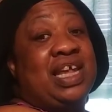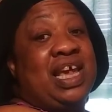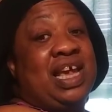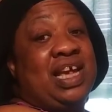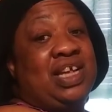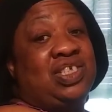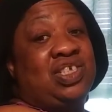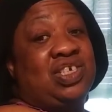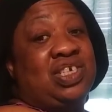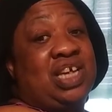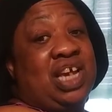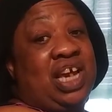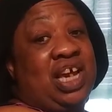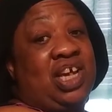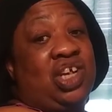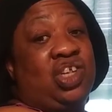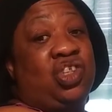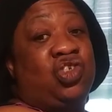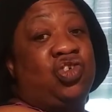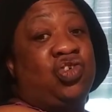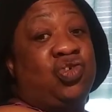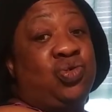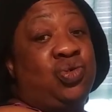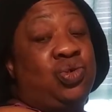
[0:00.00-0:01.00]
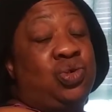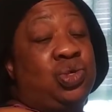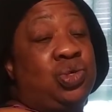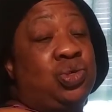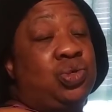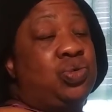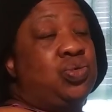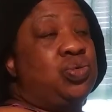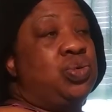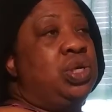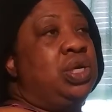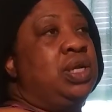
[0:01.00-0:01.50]
educate
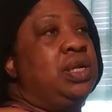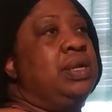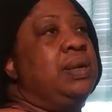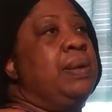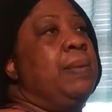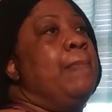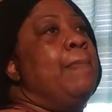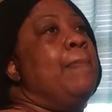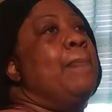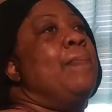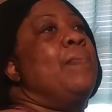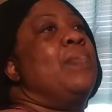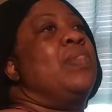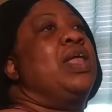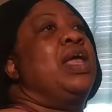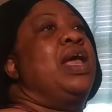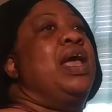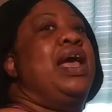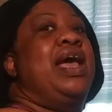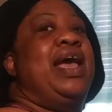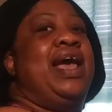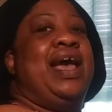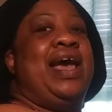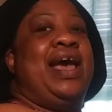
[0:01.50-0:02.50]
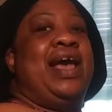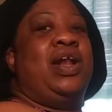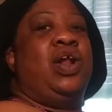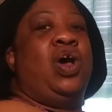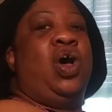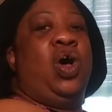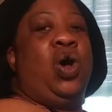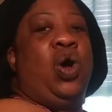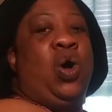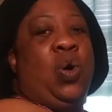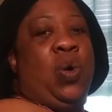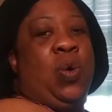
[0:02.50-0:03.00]
children at
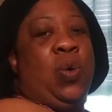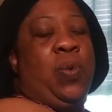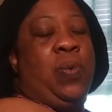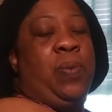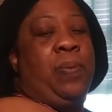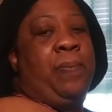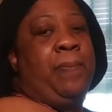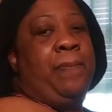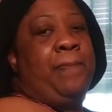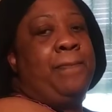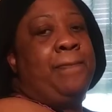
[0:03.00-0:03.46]
home